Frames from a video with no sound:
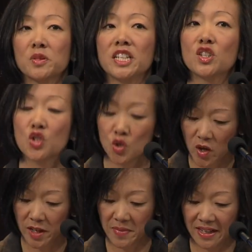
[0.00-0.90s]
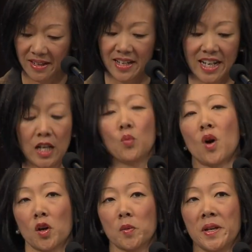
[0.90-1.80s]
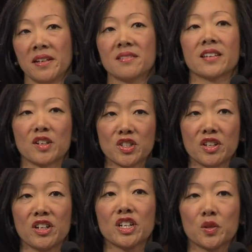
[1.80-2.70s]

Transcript: please join me in welcoming Secretary